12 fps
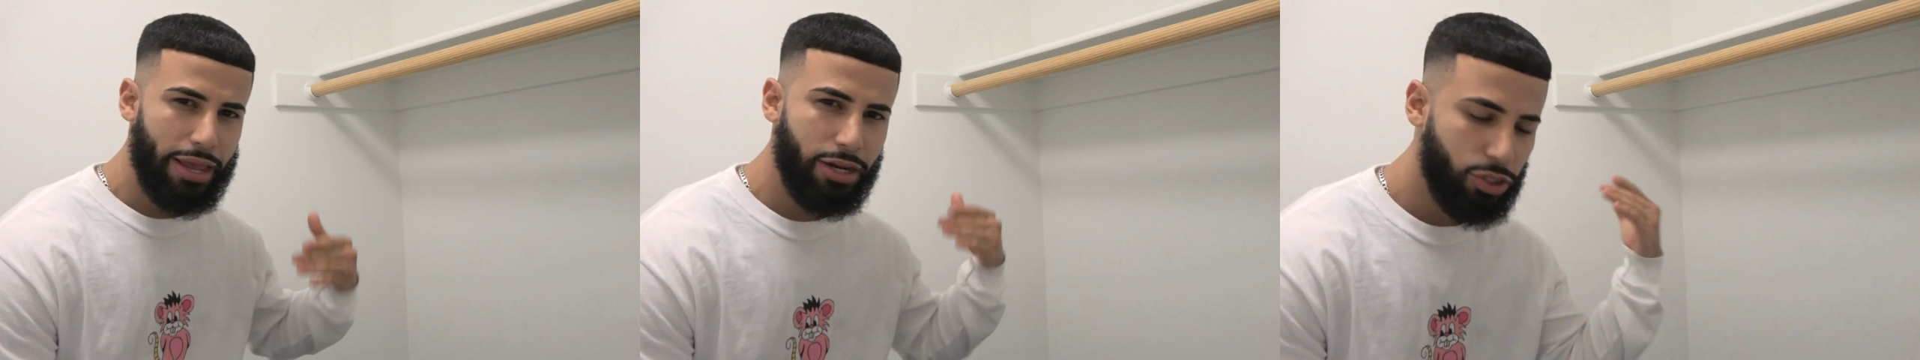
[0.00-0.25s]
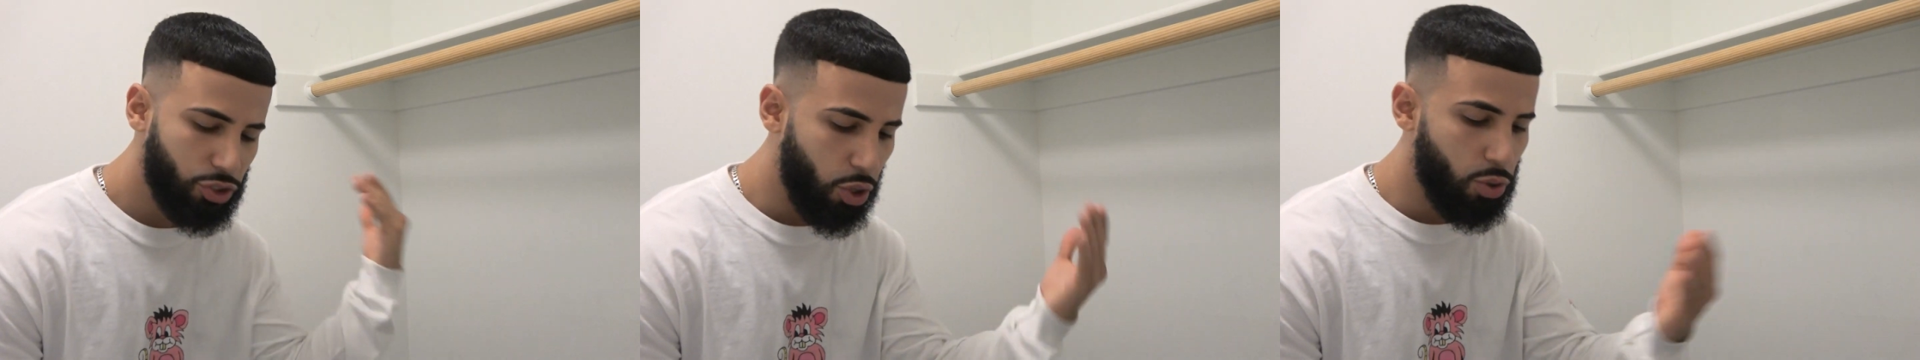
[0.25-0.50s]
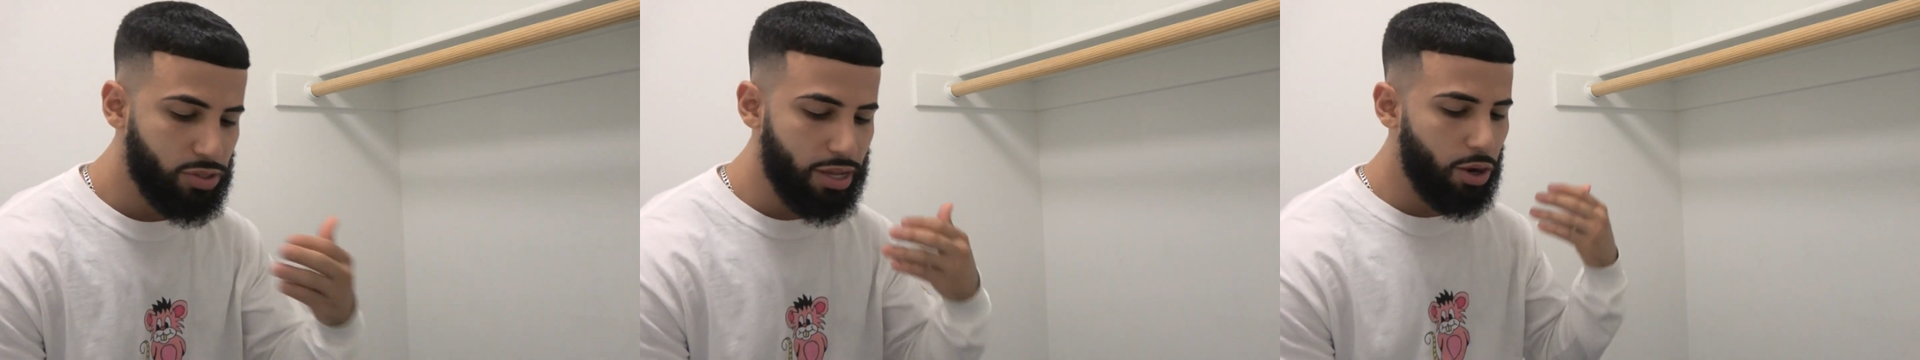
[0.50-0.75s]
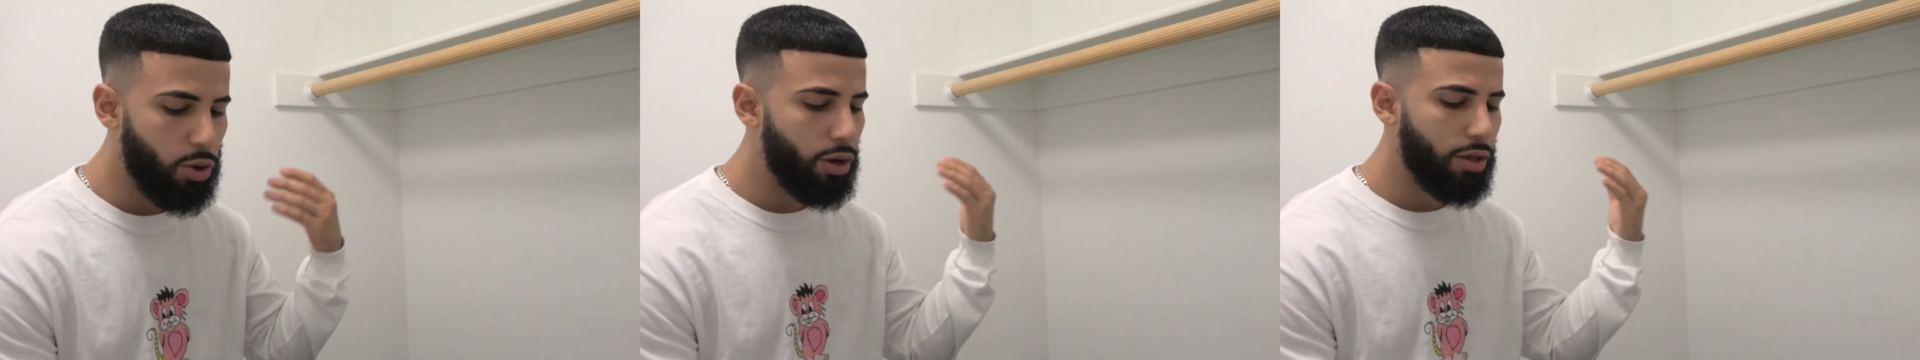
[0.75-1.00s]
And it shows
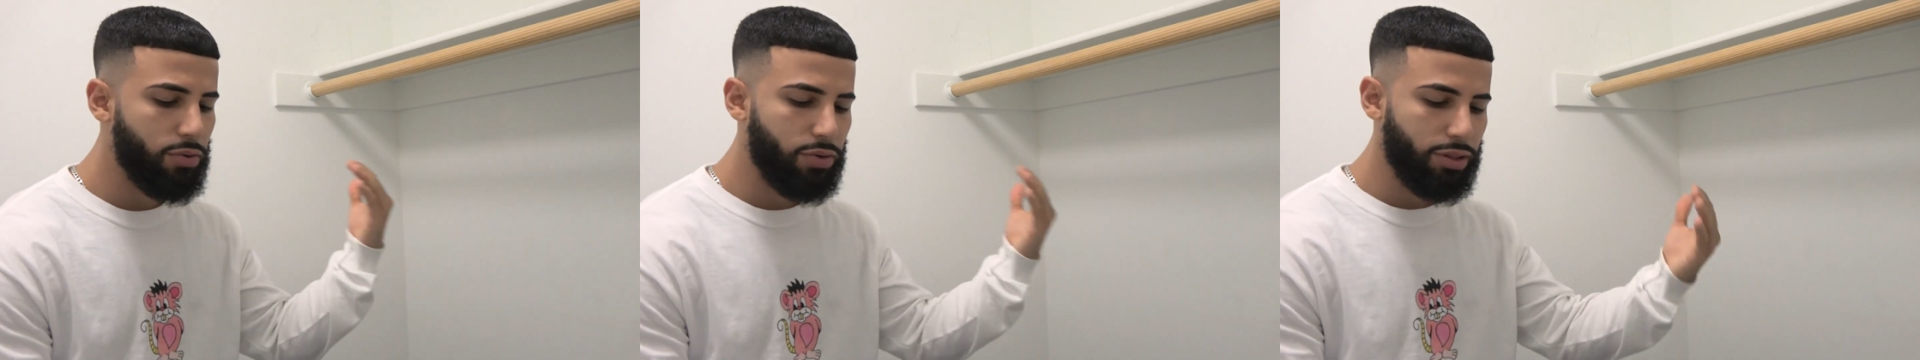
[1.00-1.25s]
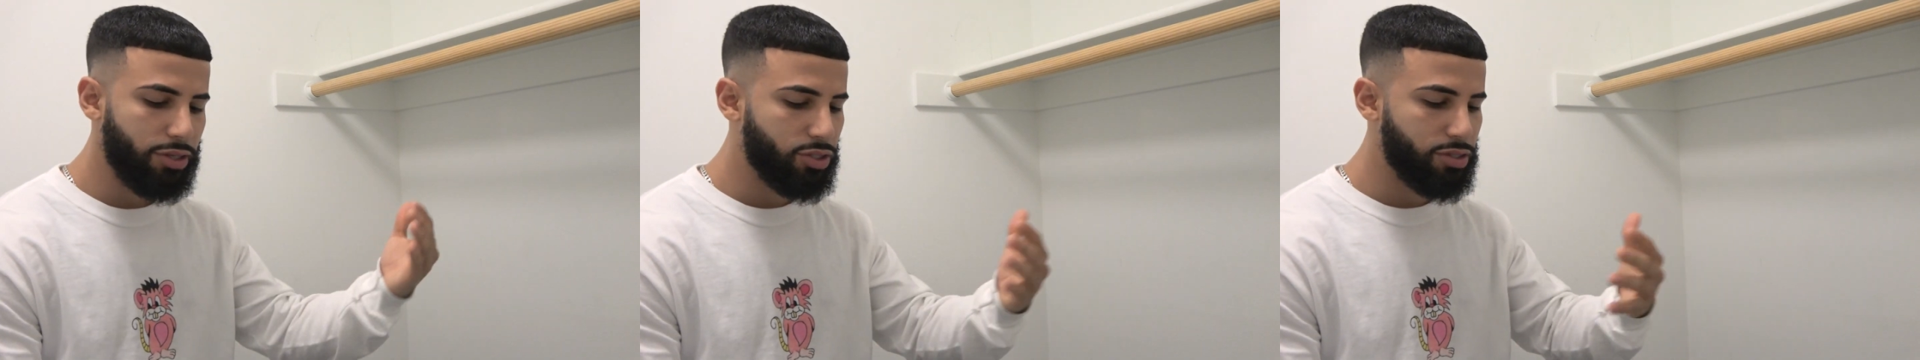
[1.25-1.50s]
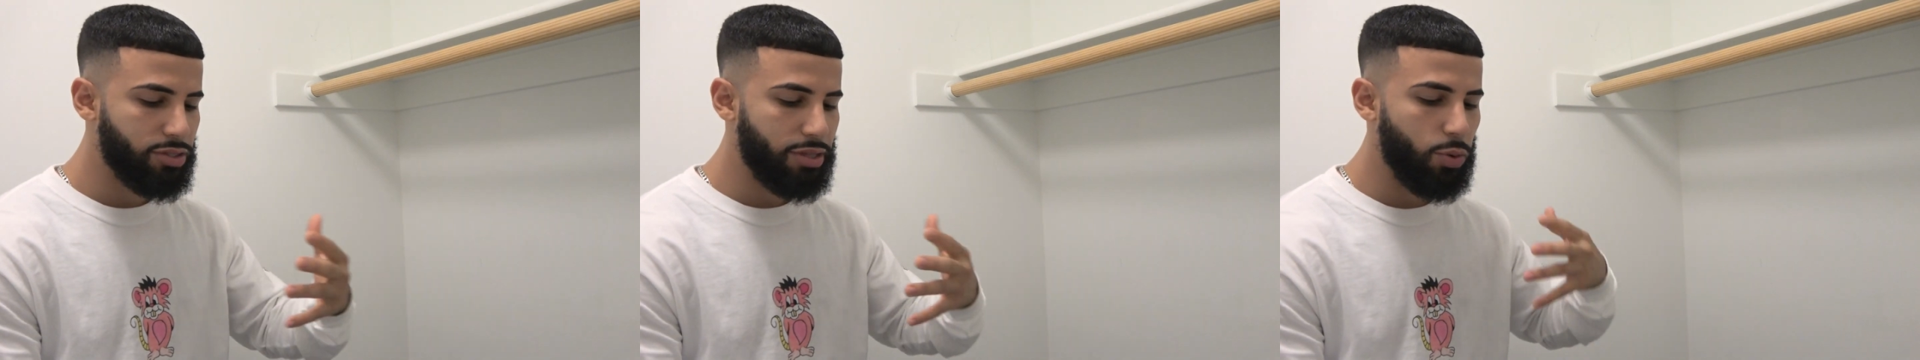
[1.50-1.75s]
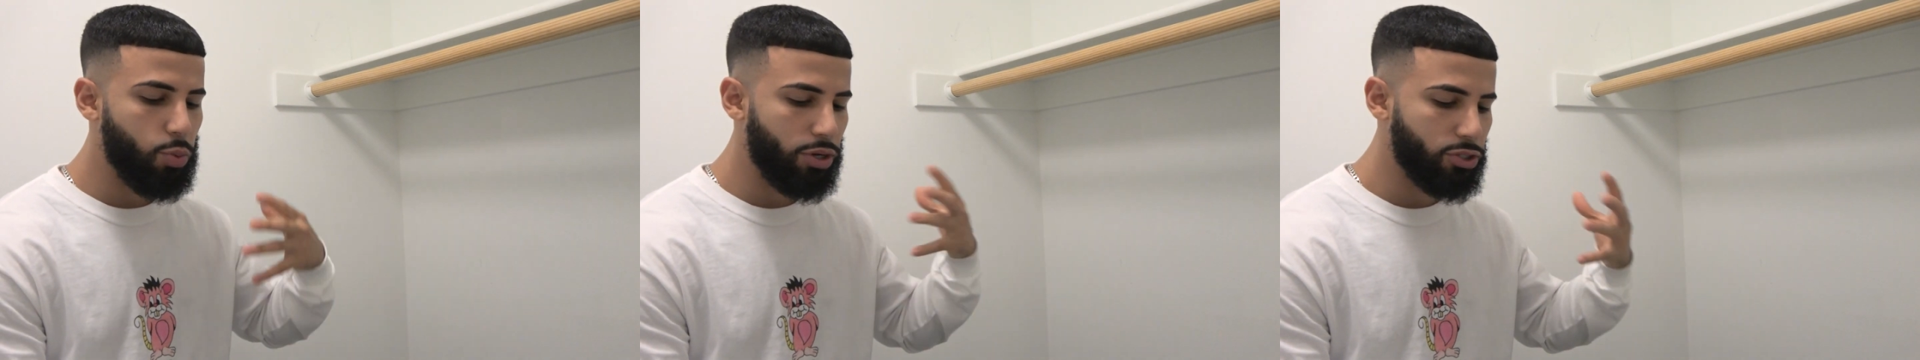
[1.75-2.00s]
that all other religions,
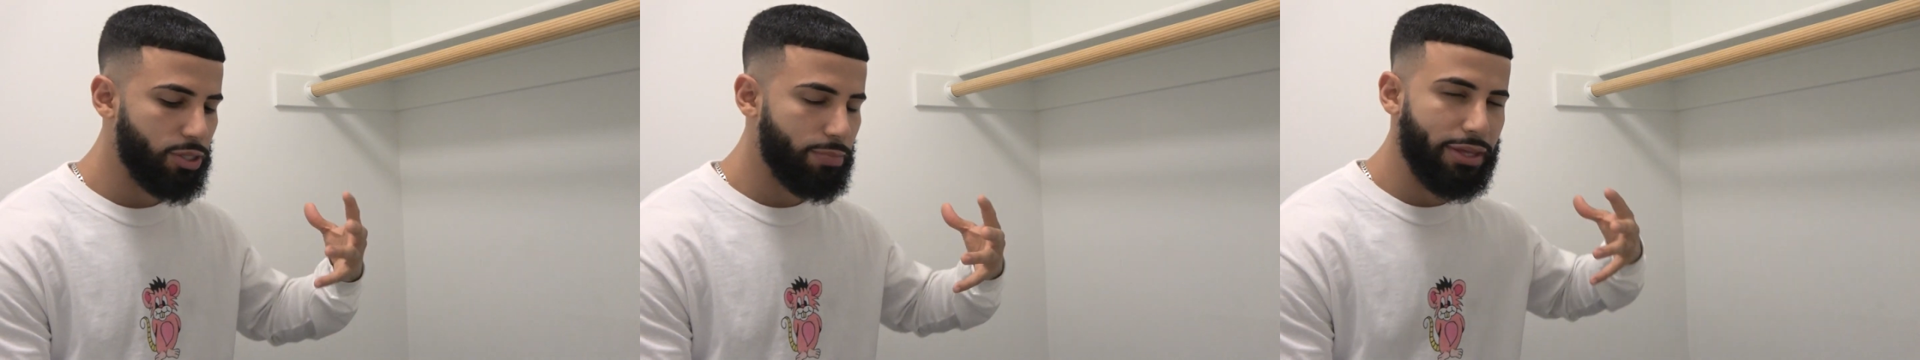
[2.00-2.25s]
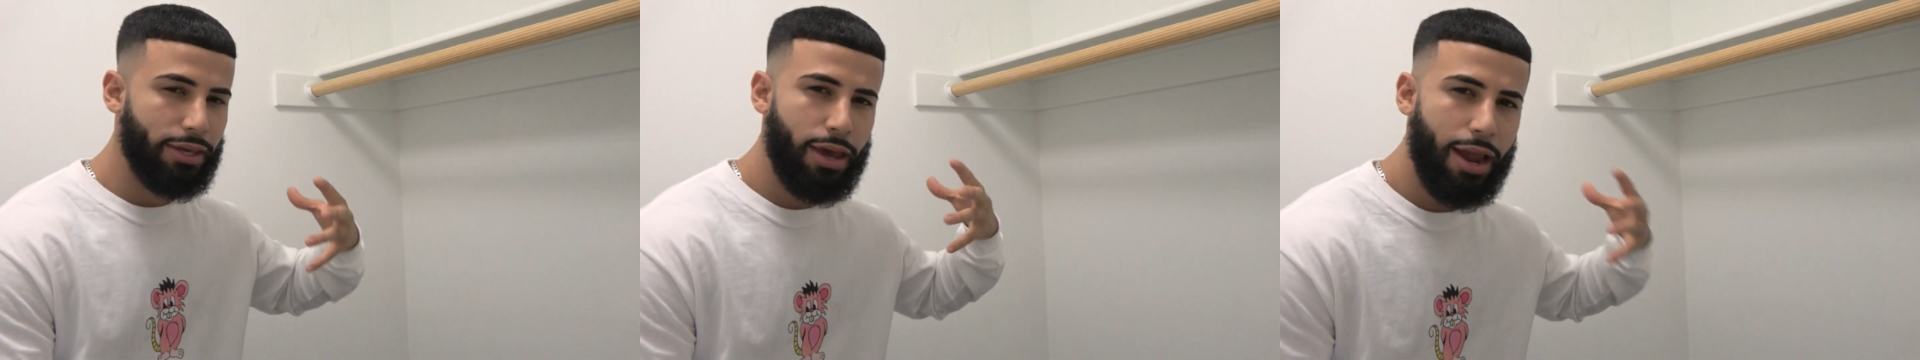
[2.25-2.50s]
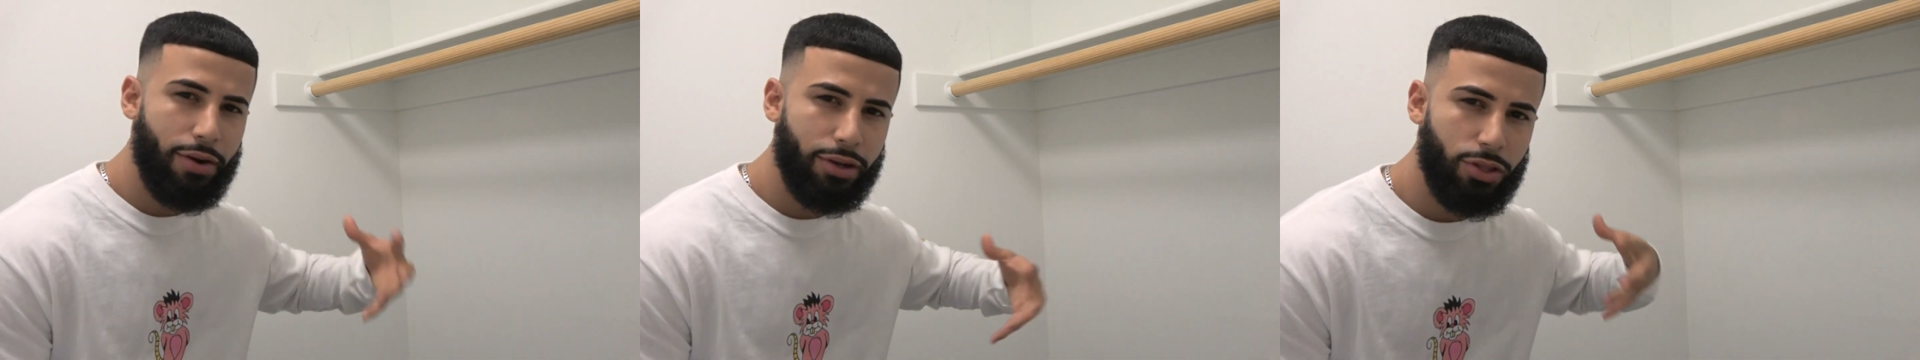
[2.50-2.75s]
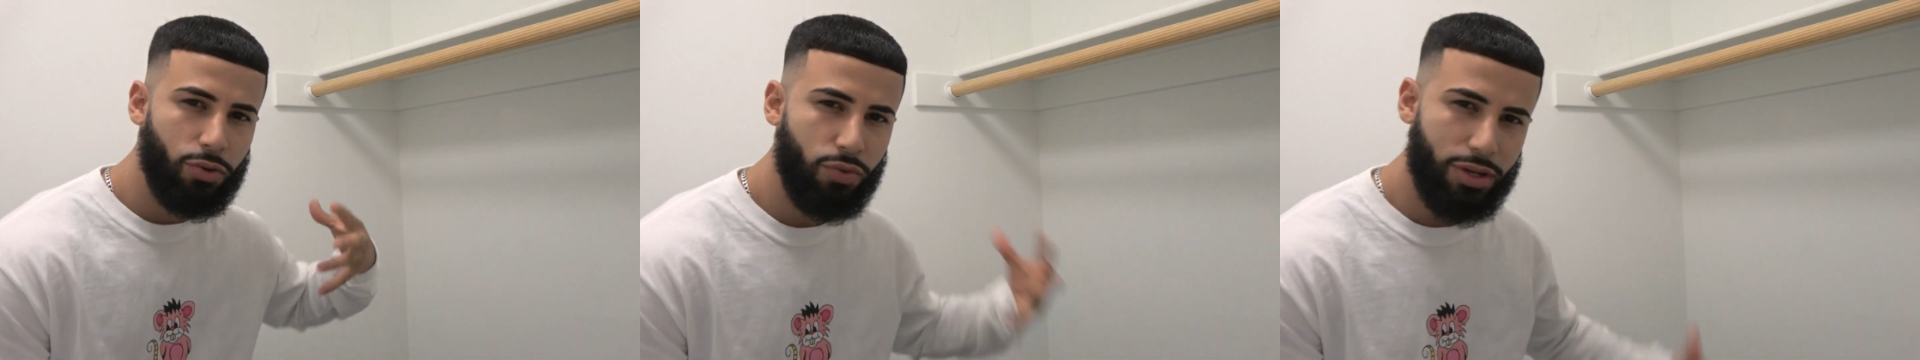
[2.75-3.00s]
they worship the
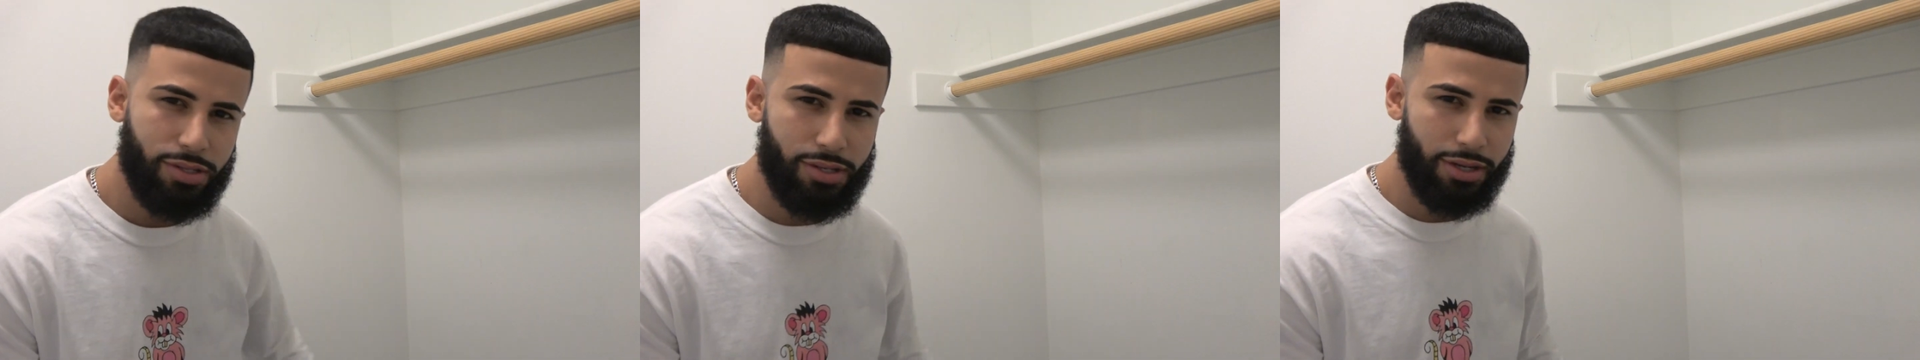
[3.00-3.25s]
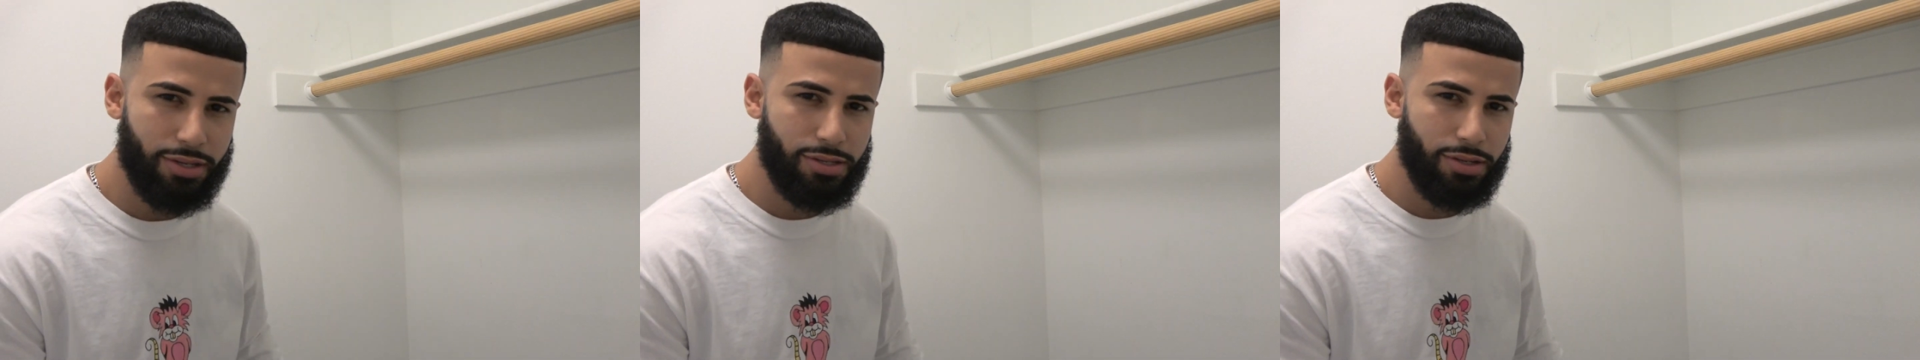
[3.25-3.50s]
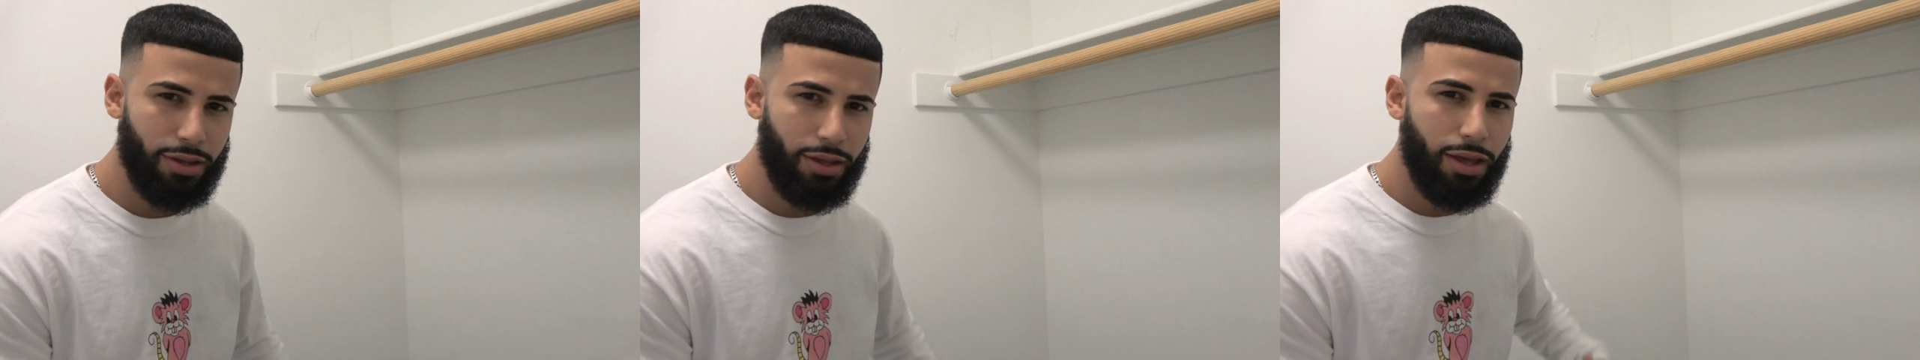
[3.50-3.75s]
characteristics